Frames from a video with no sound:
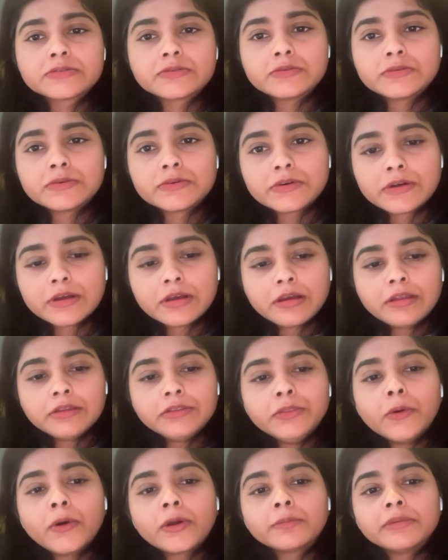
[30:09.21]
So
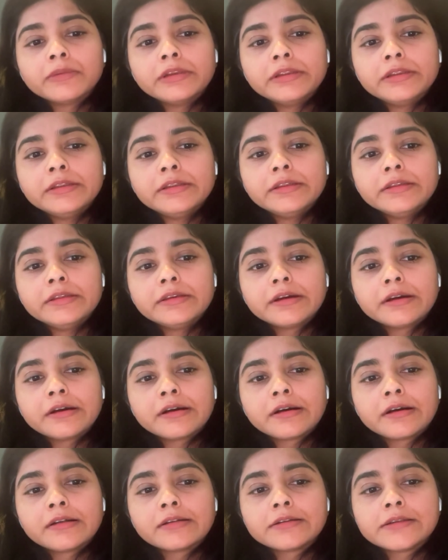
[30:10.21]
normally
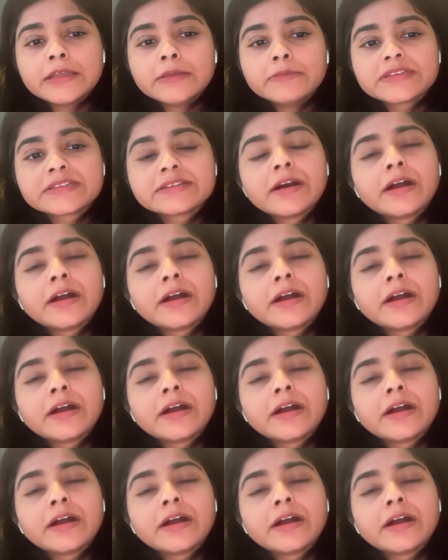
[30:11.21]
teams